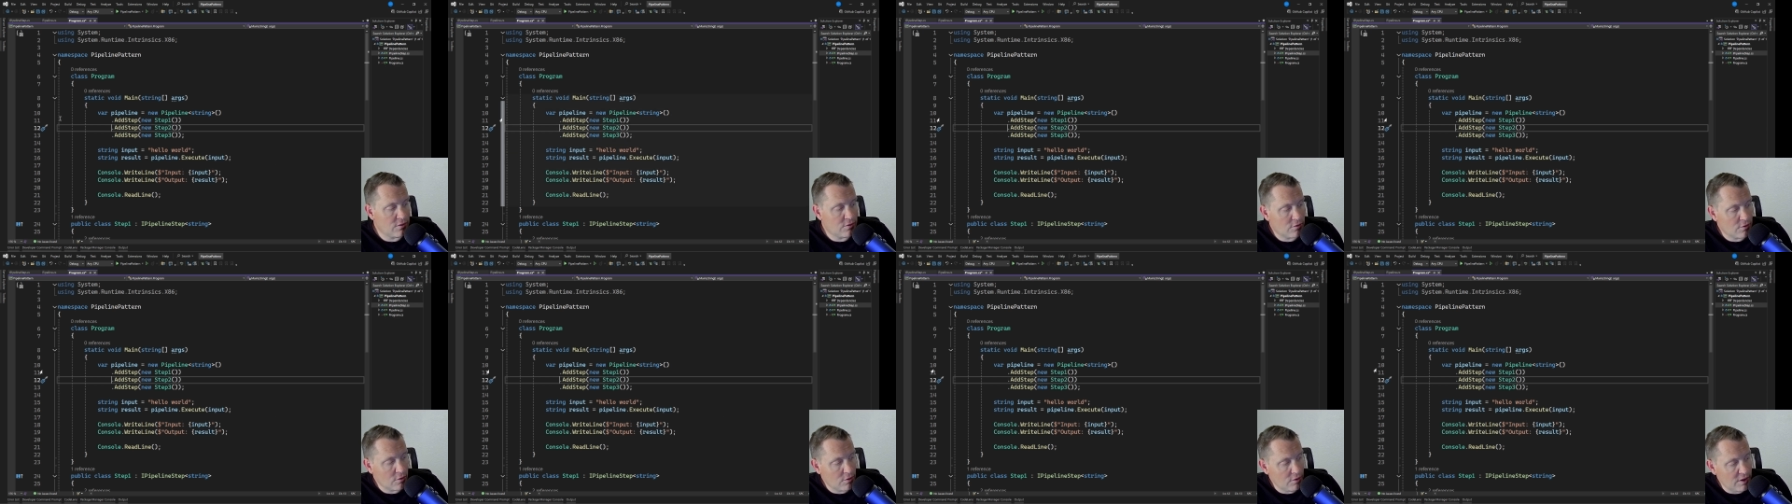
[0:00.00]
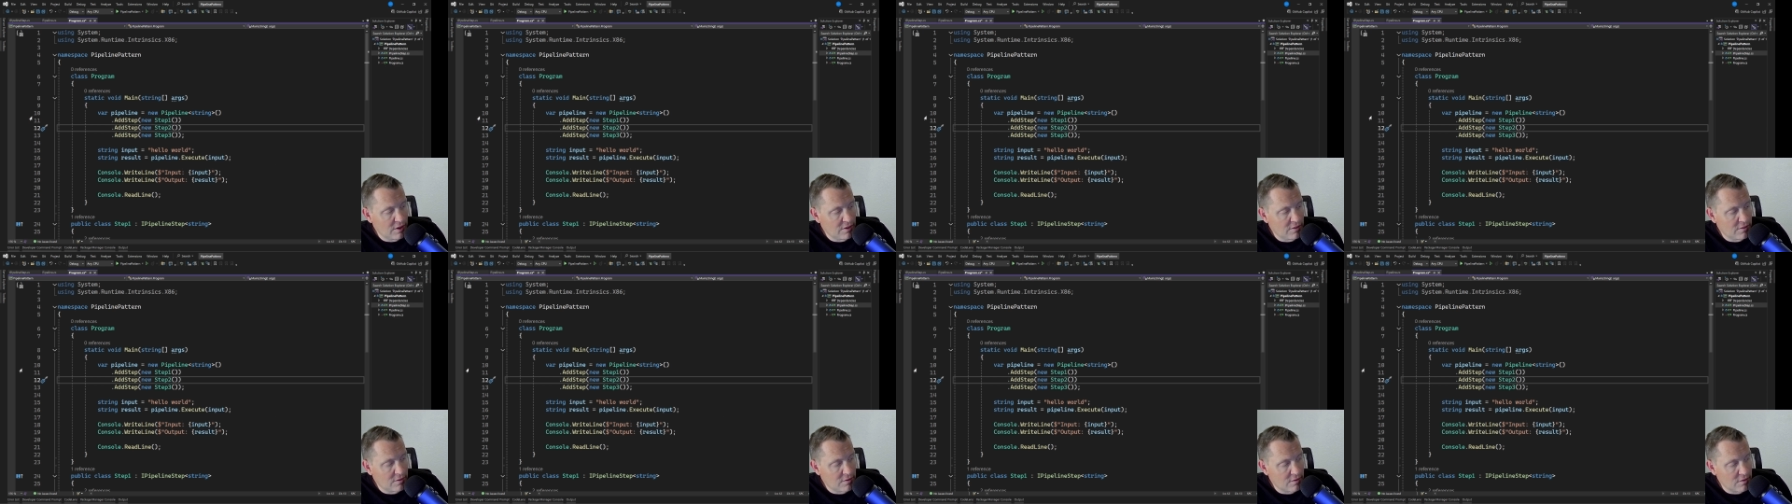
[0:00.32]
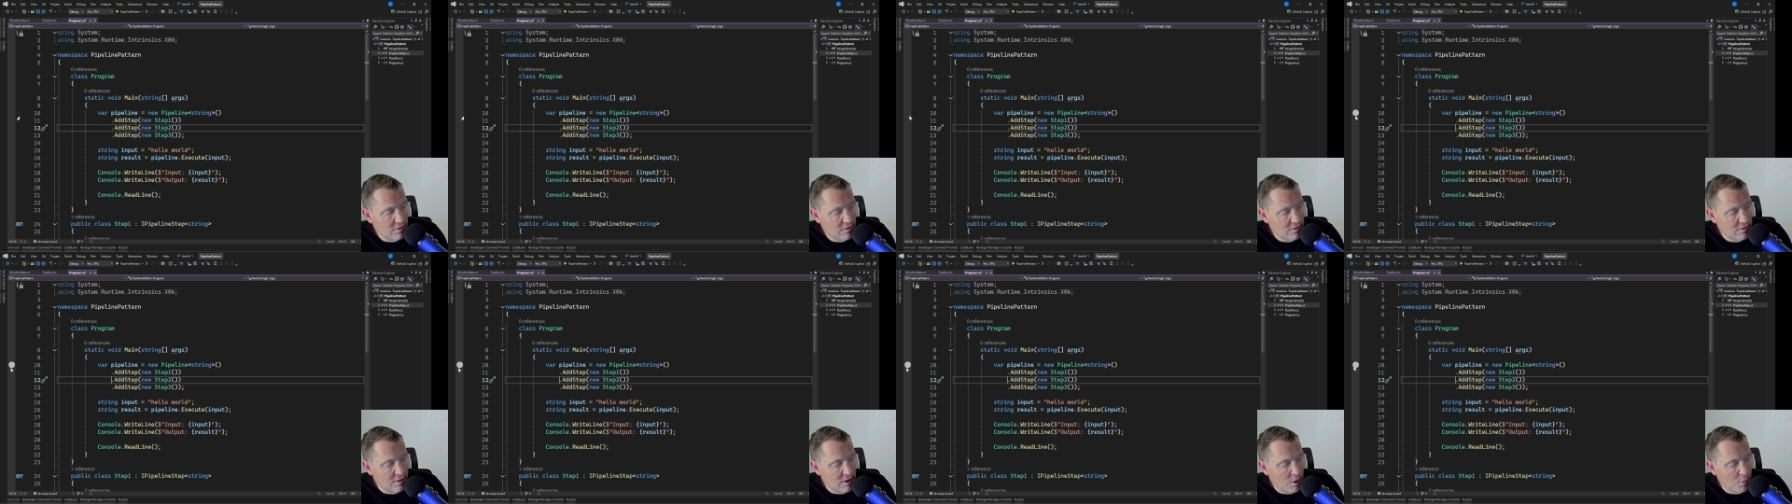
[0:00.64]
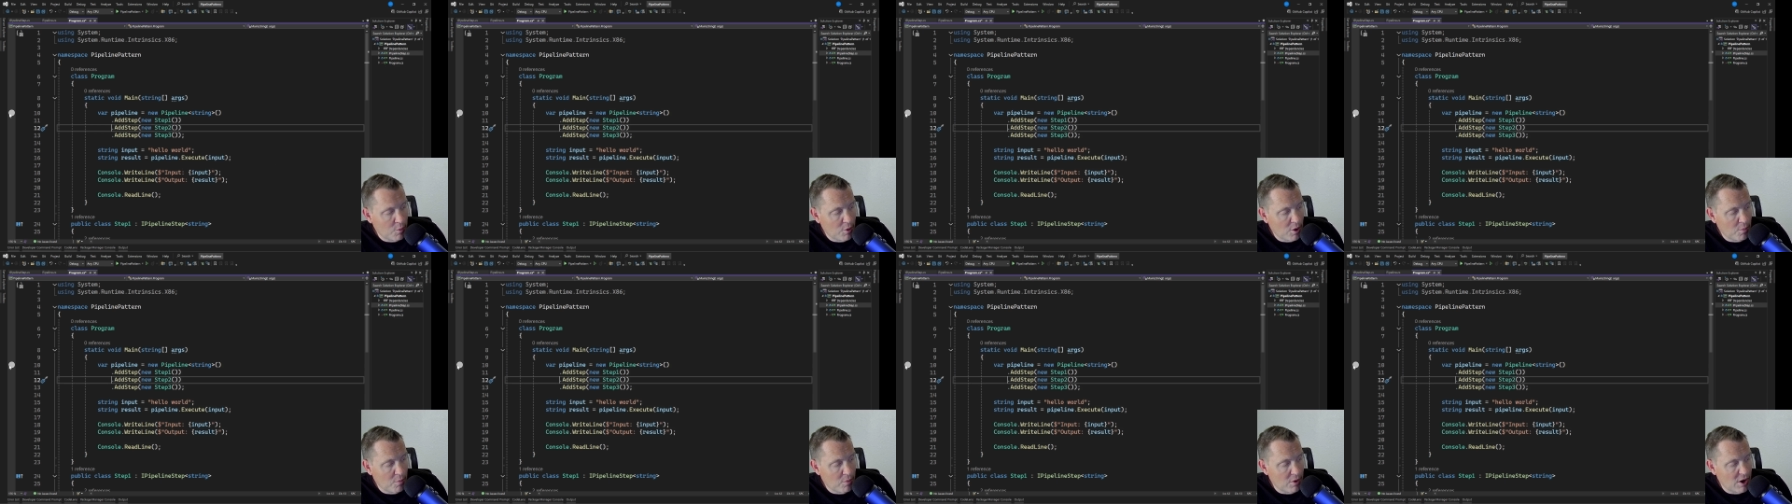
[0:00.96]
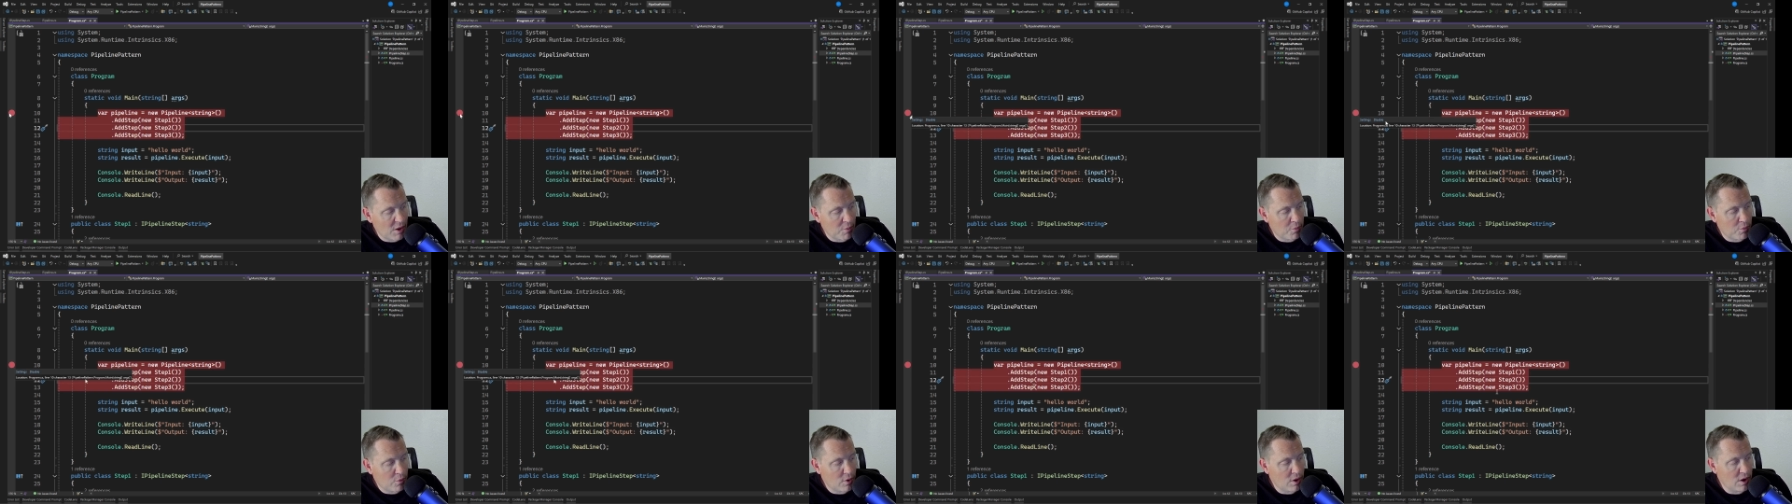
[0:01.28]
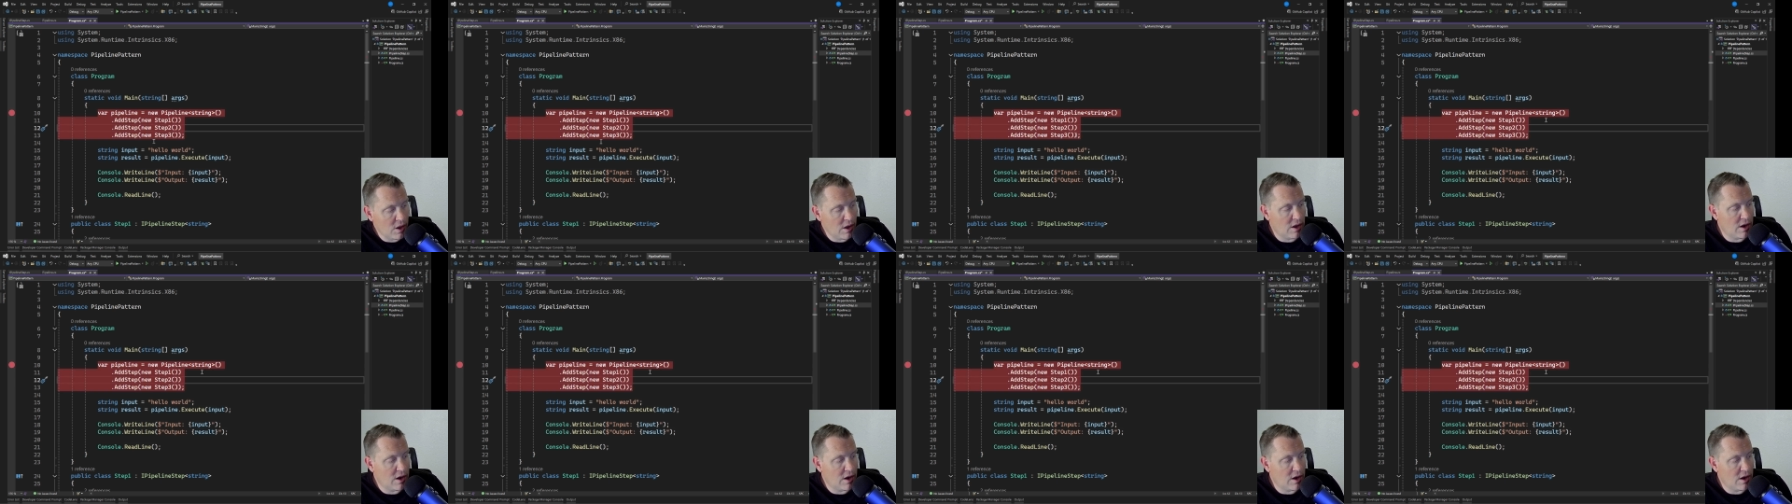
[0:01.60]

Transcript: So let's set up our breakpoint,